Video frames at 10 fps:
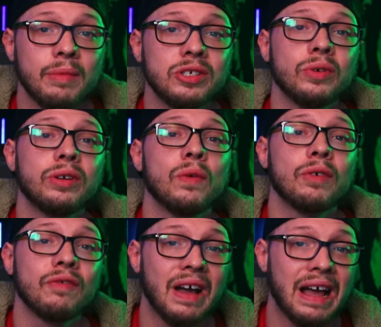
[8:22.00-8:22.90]
and join
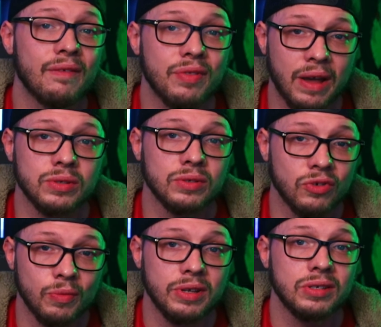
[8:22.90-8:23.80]
over 5,000
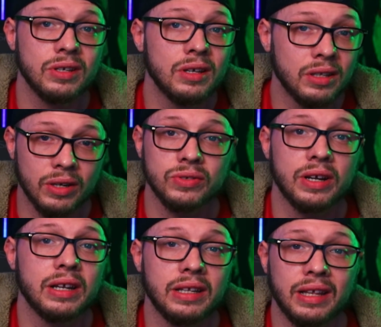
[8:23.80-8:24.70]
growmies that are
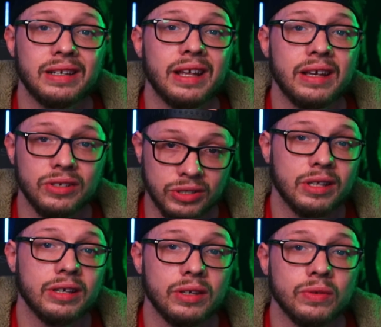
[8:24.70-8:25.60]
trying to get that dank just
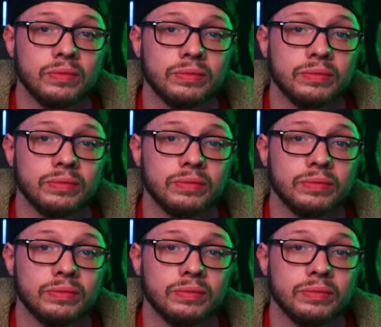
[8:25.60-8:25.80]
like you.